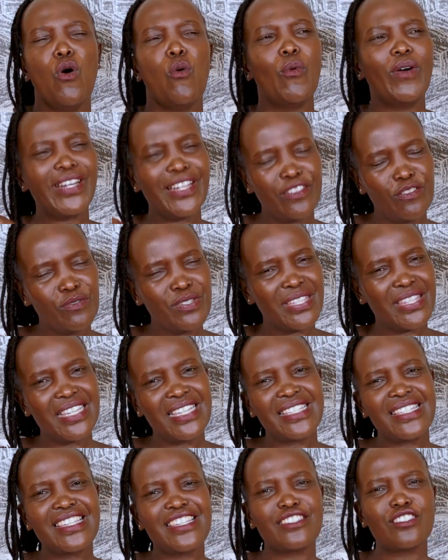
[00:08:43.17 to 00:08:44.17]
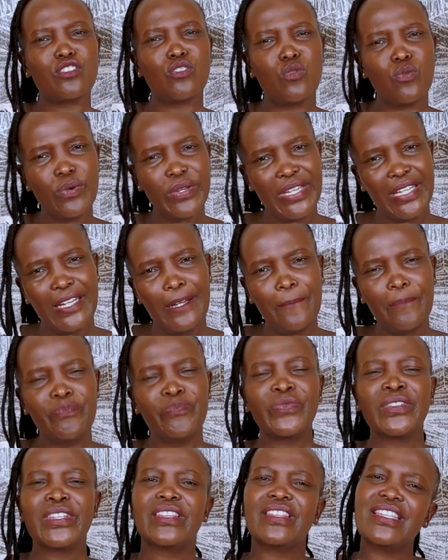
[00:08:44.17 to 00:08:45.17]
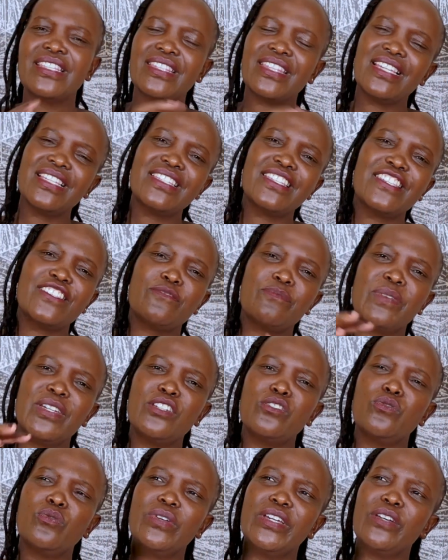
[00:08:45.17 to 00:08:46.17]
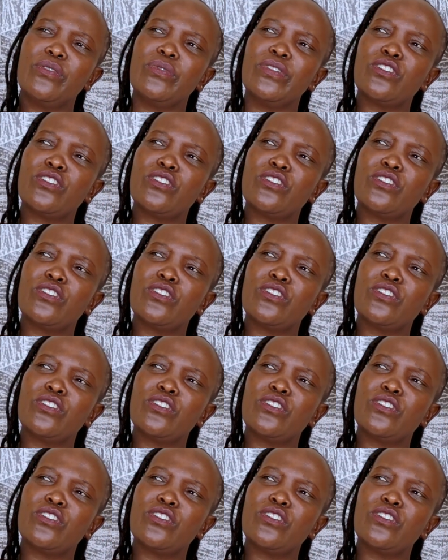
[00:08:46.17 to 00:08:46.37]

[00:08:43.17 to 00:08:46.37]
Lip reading: What are those things he's doing? These things he's been doing.